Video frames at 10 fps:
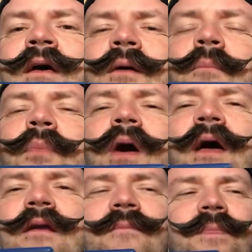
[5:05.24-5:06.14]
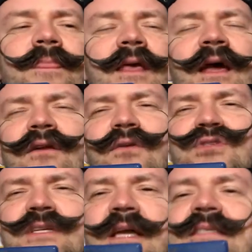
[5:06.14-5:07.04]
But I don't know, it
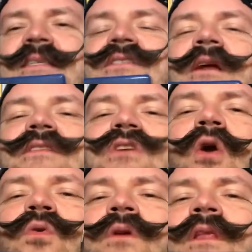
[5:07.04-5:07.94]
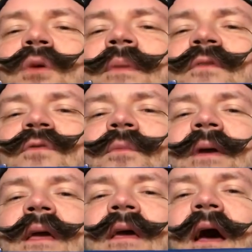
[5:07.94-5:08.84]
just kind of sits on its own a little bit for
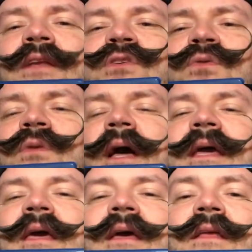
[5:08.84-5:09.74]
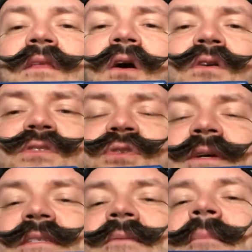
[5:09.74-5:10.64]
me. I do like it. The
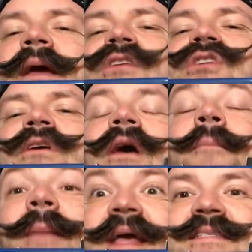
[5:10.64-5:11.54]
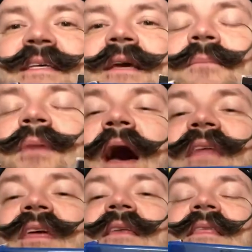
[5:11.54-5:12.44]
artistry is amazing, amazing, but I
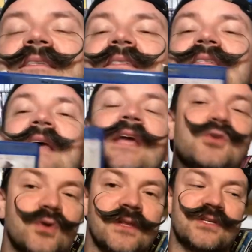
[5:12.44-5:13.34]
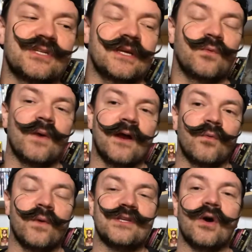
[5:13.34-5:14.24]
think this is a trilogy where
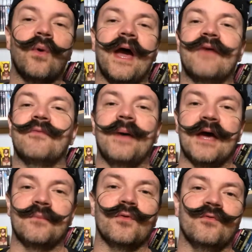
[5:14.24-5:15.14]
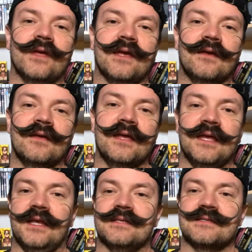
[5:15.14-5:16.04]
we don't have a bad movie
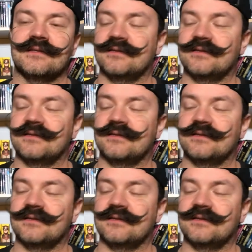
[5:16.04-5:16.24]
in it.